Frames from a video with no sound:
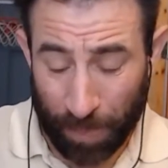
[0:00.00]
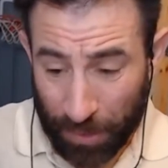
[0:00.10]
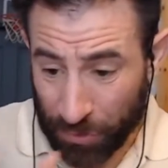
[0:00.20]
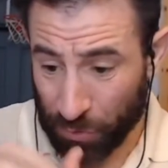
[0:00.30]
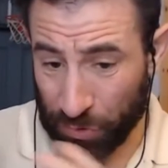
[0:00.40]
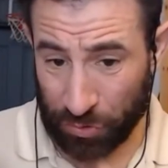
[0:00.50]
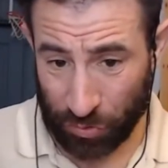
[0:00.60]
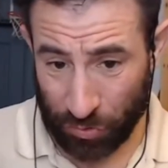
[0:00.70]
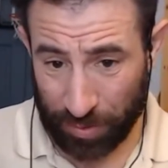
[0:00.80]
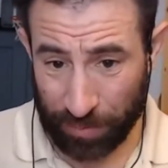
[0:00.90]
to a
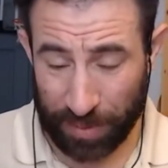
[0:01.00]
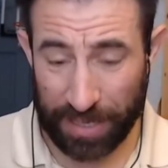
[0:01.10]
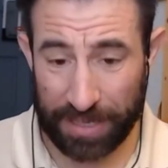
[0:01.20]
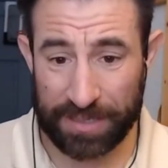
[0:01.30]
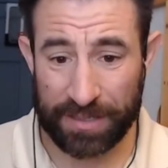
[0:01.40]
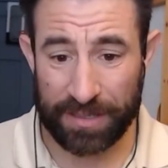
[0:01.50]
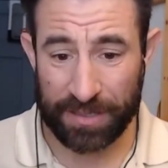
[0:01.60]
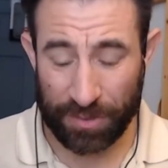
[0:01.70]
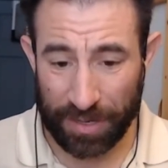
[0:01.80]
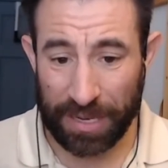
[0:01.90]
certain place,
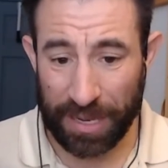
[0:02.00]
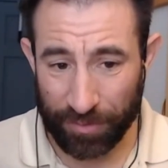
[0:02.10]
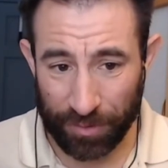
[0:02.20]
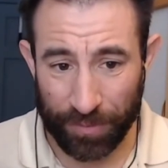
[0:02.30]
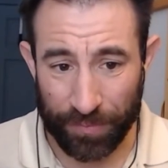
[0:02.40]
certain level.